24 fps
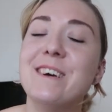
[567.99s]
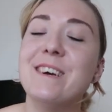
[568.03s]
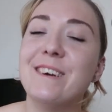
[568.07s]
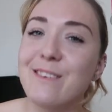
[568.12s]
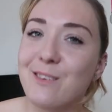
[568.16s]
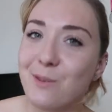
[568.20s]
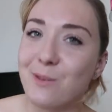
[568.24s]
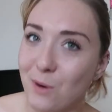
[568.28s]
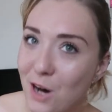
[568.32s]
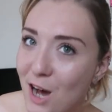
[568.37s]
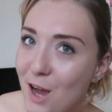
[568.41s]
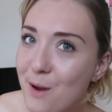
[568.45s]

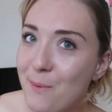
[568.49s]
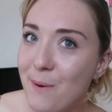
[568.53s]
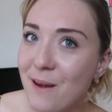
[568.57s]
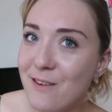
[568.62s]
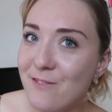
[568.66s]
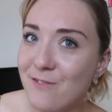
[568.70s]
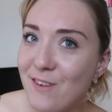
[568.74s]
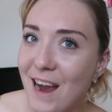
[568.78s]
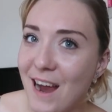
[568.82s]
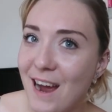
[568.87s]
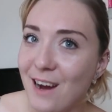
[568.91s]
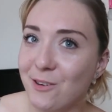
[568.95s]
So I
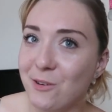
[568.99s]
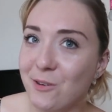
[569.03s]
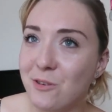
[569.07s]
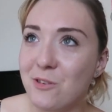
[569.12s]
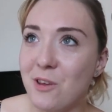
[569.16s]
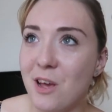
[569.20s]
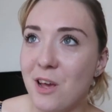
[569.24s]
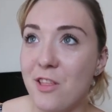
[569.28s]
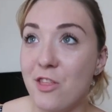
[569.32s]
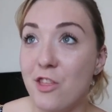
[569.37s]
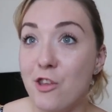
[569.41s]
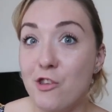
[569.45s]
went
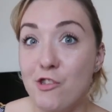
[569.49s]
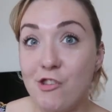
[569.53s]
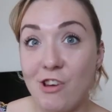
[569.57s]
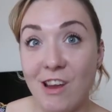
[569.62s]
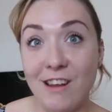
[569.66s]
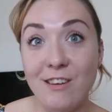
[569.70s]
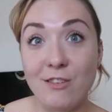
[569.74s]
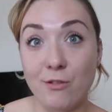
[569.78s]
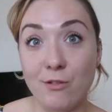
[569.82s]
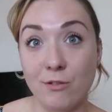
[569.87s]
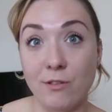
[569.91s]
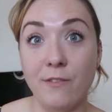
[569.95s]
round the
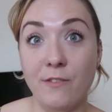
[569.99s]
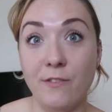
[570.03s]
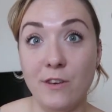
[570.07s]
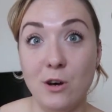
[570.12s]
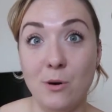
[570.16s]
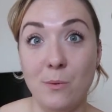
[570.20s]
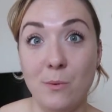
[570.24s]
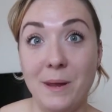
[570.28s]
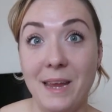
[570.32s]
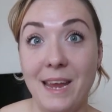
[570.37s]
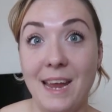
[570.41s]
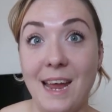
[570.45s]
gender
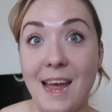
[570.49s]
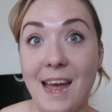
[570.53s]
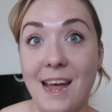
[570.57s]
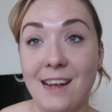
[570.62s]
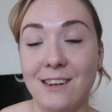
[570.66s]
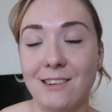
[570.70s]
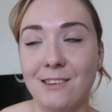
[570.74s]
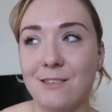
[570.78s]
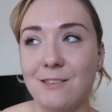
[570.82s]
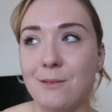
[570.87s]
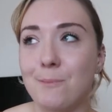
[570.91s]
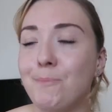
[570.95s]
reveal
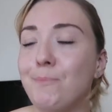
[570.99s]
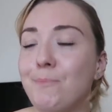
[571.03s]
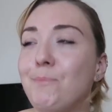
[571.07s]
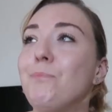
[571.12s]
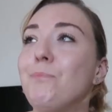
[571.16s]
weekend